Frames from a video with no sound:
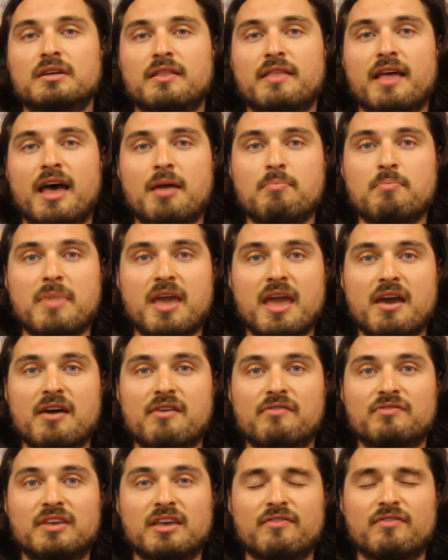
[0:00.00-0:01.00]
that may
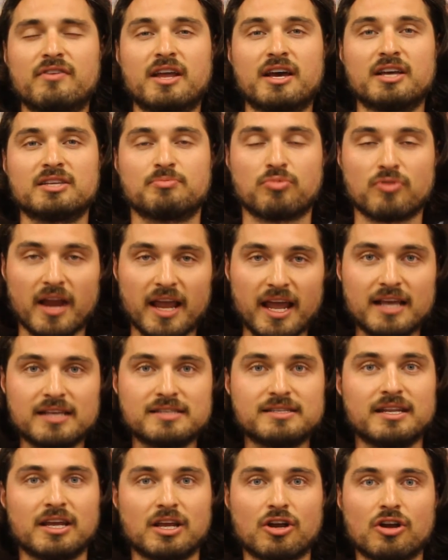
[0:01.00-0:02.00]
have given us
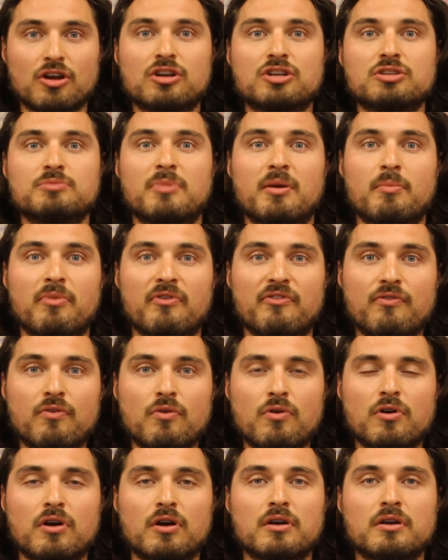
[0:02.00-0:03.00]
praise and encouragement
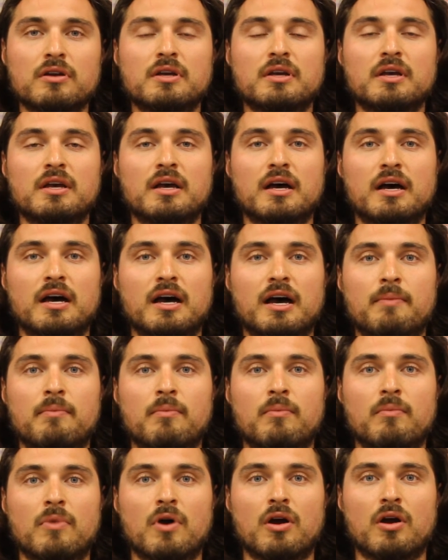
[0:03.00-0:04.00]
before
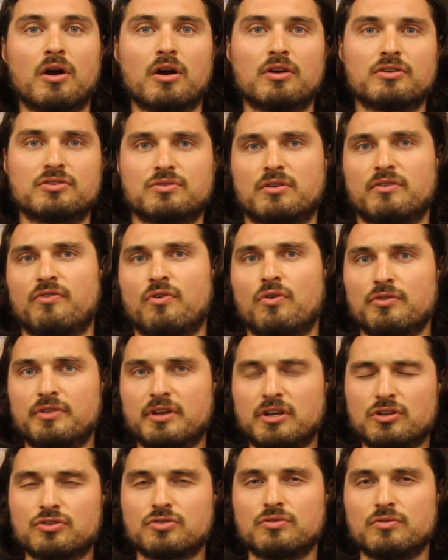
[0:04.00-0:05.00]
are sort of
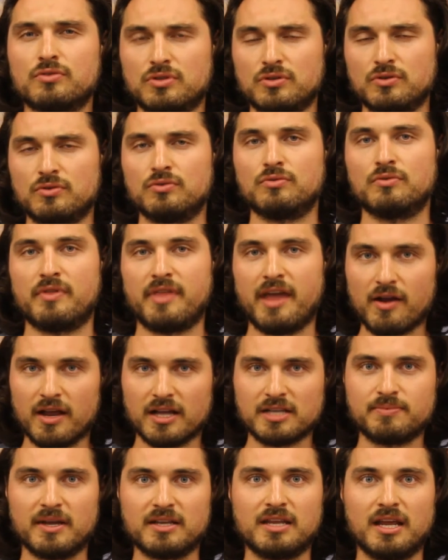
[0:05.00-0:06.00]
holding true to their
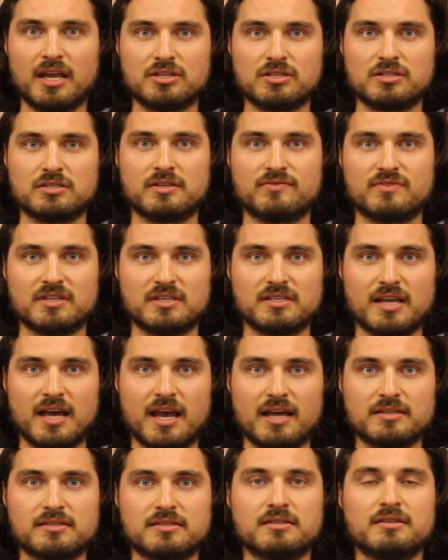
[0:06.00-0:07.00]
expectations of
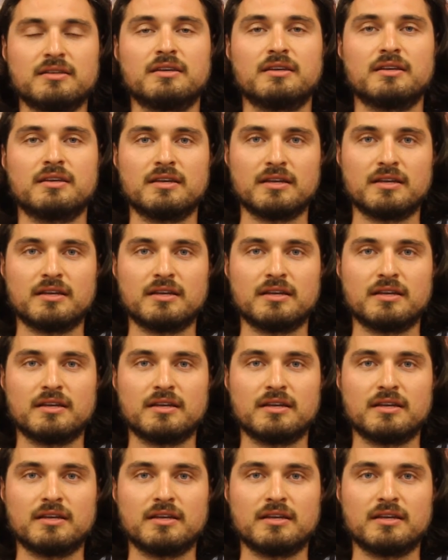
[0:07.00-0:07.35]
success,